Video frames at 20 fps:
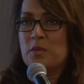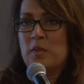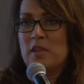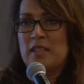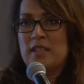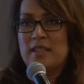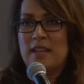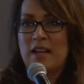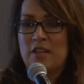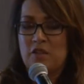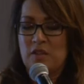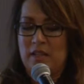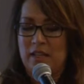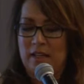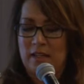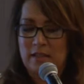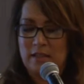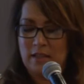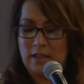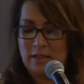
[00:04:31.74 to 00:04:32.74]
one is actually
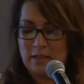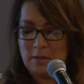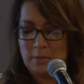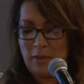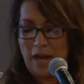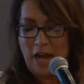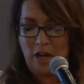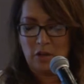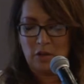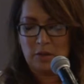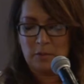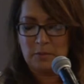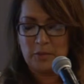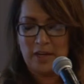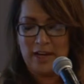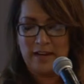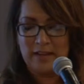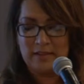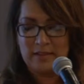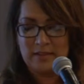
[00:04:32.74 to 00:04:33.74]
an apparel
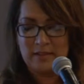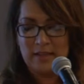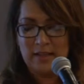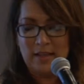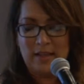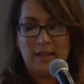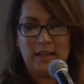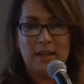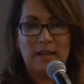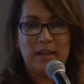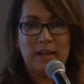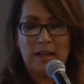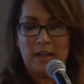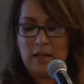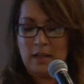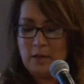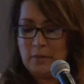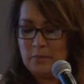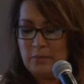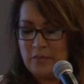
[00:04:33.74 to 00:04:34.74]
brand.
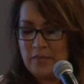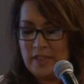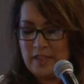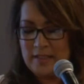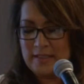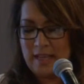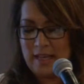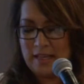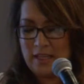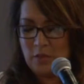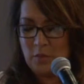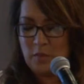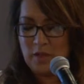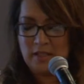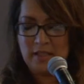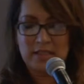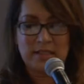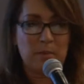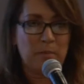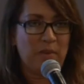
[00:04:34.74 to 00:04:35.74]
The second one
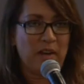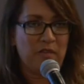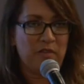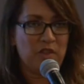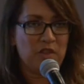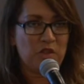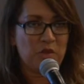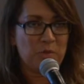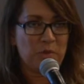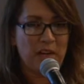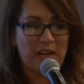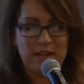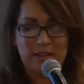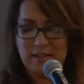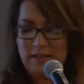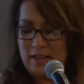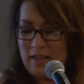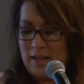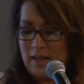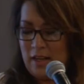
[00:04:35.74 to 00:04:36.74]
is a beverage
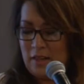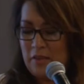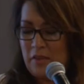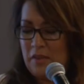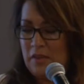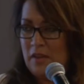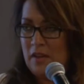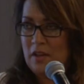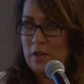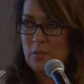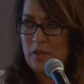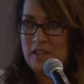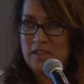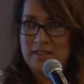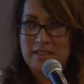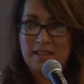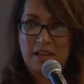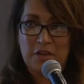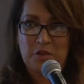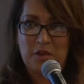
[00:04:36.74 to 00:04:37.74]
brand. And the third one
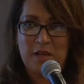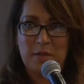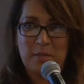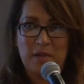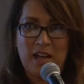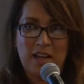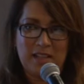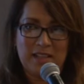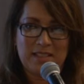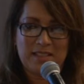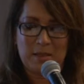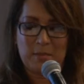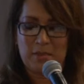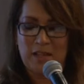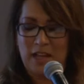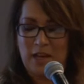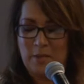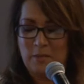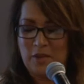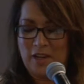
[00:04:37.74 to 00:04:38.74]
is actually a party
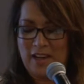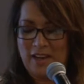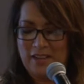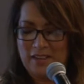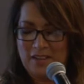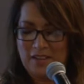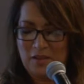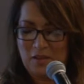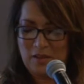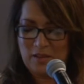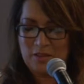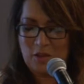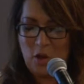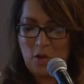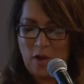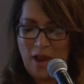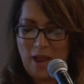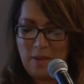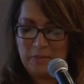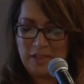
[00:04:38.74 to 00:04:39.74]
supply brand called Oh
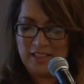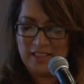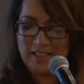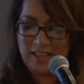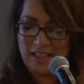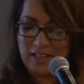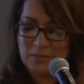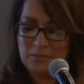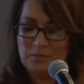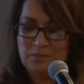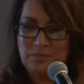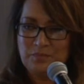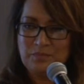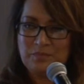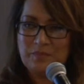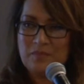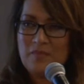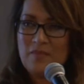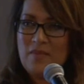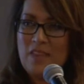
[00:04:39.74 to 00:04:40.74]
Happy Day.
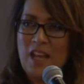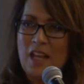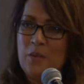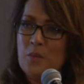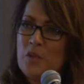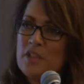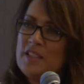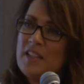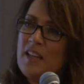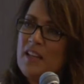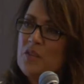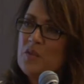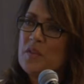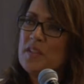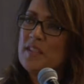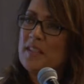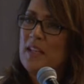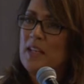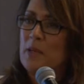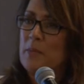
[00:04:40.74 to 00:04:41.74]
And what's
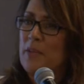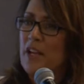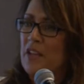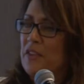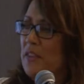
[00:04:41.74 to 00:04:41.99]
interesting about